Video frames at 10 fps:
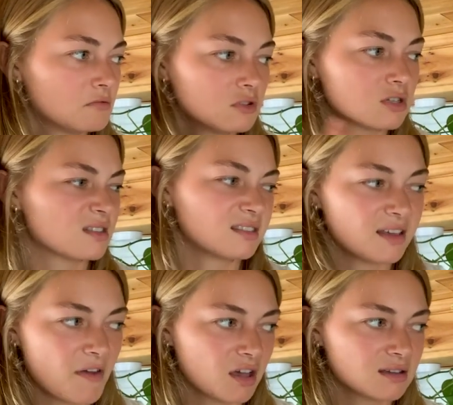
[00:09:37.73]
just
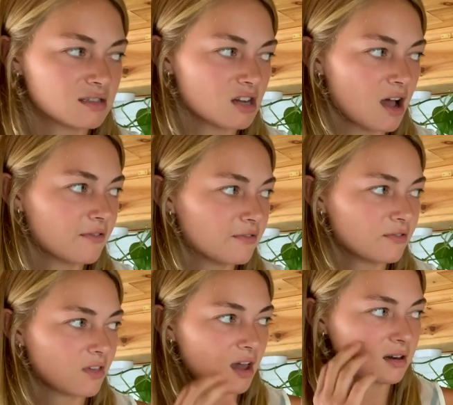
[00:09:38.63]
living stuff
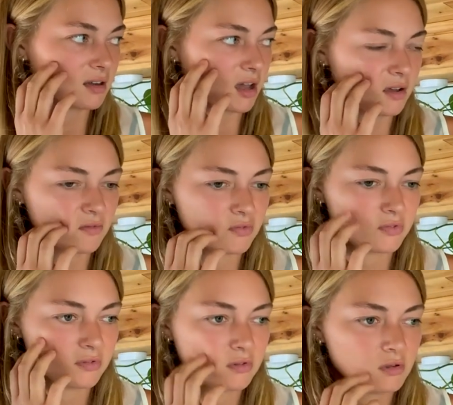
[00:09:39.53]
that kind of
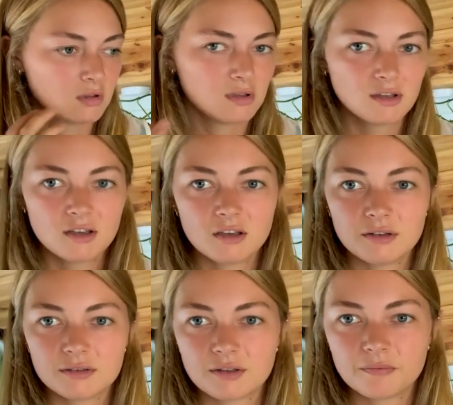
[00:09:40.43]

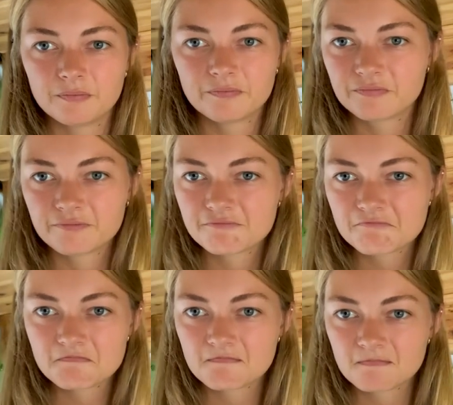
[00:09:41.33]
is the
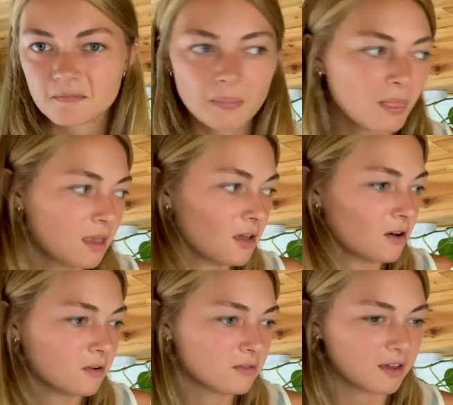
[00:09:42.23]
you
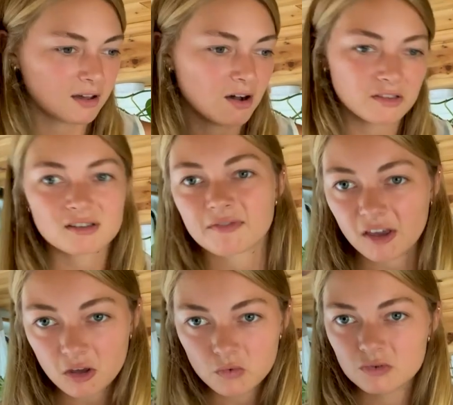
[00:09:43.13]
know, like all the stuff I
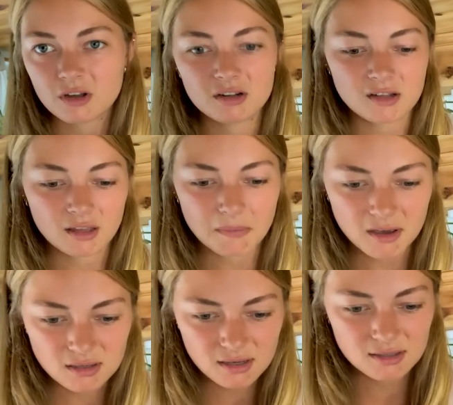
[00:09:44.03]
use on a daily
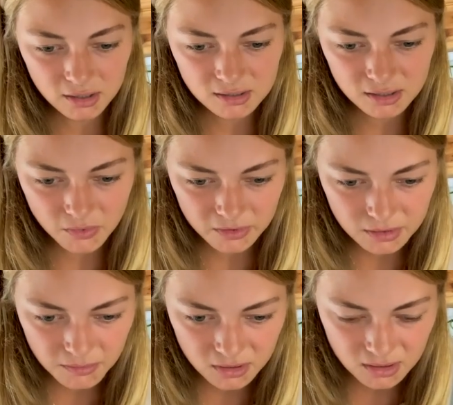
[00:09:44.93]
basis. Let's see, what's
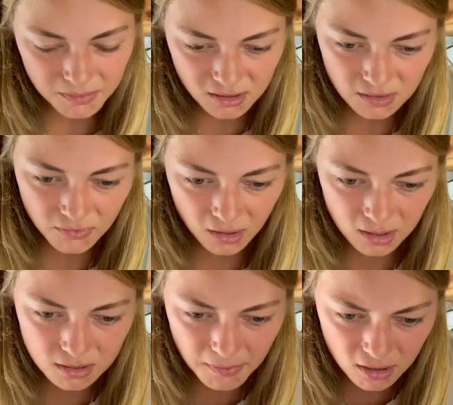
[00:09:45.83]
the most expensive thing I
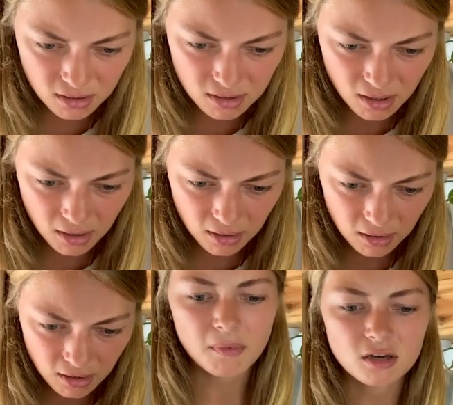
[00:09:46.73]
spent
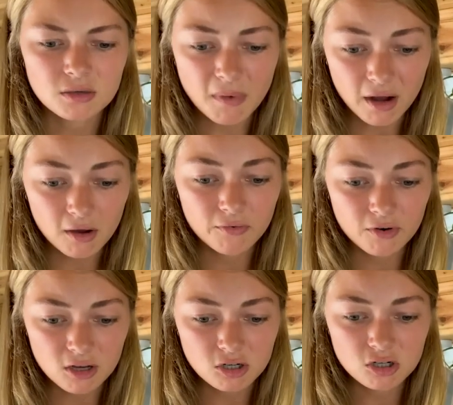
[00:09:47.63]
on? My Dometic
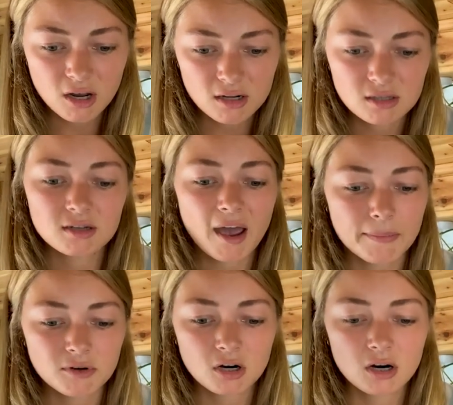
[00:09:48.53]
fridge and its
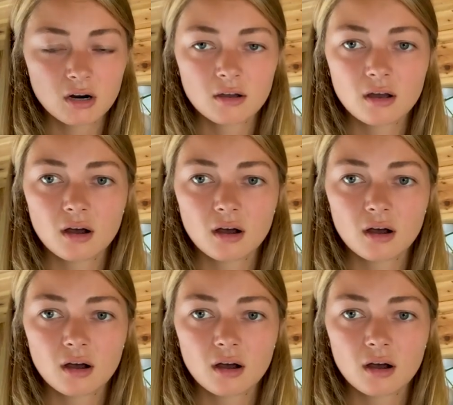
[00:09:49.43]
adapter